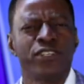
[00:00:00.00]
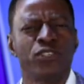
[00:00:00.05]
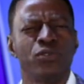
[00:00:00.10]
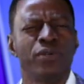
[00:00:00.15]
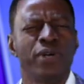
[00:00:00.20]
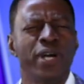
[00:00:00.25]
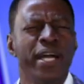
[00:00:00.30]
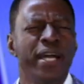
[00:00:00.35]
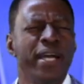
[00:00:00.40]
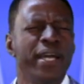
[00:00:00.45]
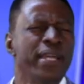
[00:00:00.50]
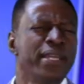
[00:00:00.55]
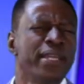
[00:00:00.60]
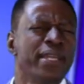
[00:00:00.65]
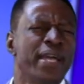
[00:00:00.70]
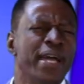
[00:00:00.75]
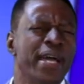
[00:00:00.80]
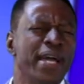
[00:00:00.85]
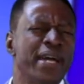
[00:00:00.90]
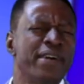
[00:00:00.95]
Do I
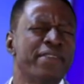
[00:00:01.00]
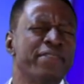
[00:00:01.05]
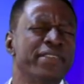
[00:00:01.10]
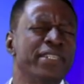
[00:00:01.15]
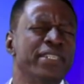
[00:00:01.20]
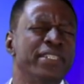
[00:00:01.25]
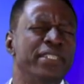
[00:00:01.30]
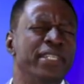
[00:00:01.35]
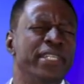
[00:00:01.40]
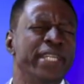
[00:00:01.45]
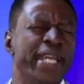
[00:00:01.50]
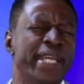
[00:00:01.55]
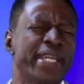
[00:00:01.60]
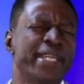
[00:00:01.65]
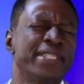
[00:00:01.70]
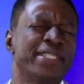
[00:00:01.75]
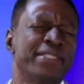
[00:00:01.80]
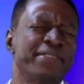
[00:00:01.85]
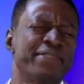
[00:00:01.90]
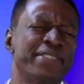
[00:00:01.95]
have a
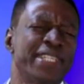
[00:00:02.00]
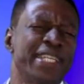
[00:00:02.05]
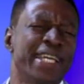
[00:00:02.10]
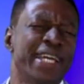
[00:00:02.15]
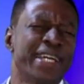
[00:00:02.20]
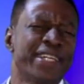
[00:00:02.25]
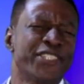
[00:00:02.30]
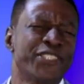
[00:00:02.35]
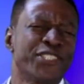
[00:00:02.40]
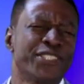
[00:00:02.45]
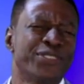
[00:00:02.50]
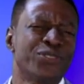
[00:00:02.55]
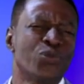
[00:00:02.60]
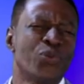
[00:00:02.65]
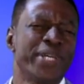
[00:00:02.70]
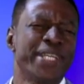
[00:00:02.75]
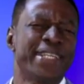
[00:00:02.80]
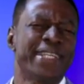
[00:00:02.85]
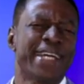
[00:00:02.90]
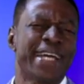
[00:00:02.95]
negative
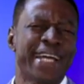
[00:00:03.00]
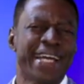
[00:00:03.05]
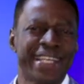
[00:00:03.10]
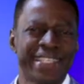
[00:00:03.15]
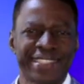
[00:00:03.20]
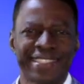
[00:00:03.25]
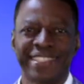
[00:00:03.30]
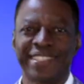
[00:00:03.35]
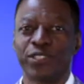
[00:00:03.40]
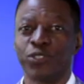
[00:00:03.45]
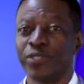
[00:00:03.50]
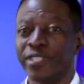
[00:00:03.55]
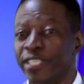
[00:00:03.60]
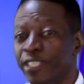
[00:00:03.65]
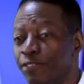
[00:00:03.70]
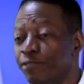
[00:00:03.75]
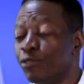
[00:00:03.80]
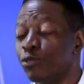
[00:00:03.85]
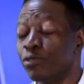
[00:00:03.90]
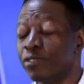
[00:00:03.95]
reaction when asked to
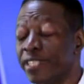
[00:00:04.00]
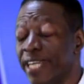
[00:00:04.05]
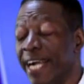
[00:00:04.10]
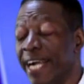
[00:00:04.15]
give to